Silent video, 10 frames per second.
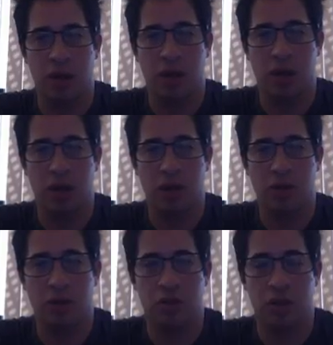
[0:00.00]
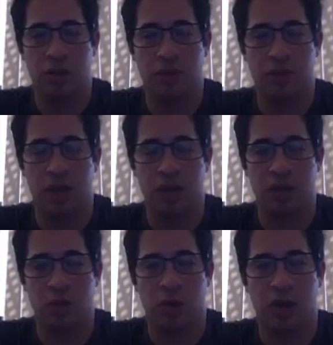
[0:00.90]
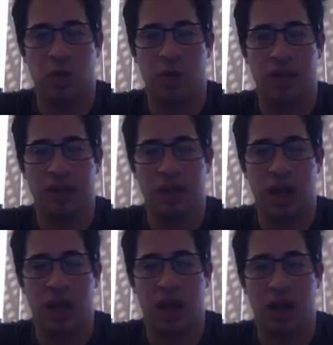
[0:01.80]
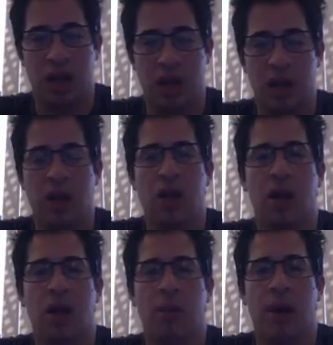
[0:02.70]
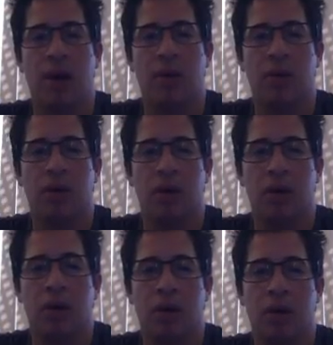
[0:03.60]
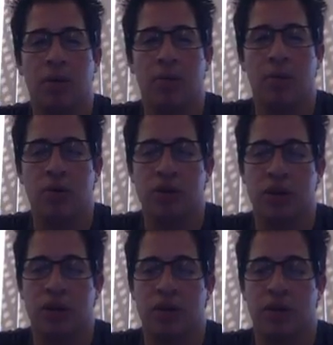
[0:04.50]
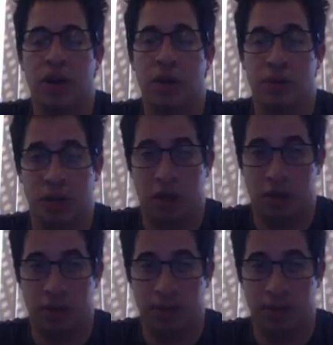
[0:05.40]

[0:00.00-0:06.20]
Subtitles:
In those circumstances, what can we say about the motion of an object?